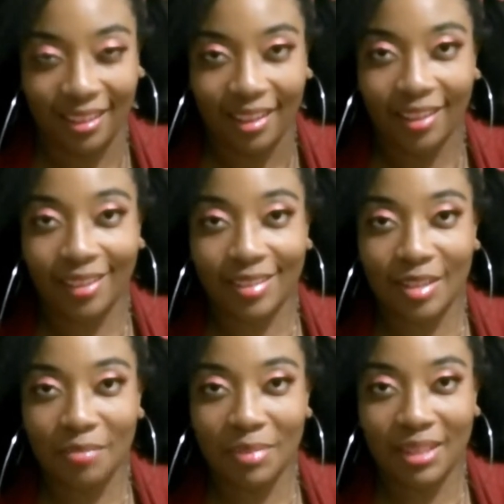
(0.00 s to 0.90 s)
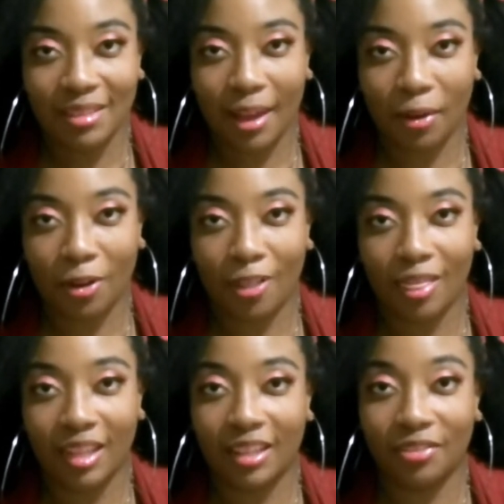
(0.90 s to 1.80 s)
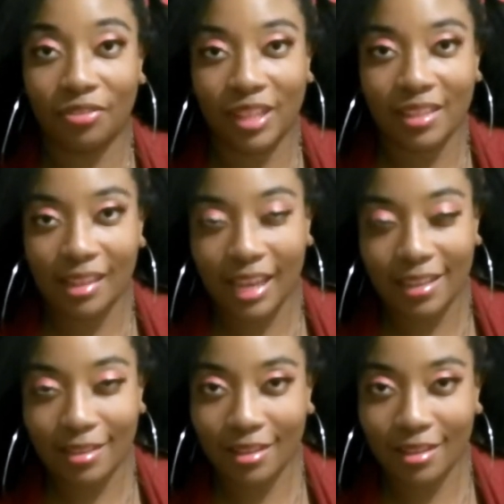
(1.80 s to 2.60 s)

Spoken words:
because he missed out on the Defense Against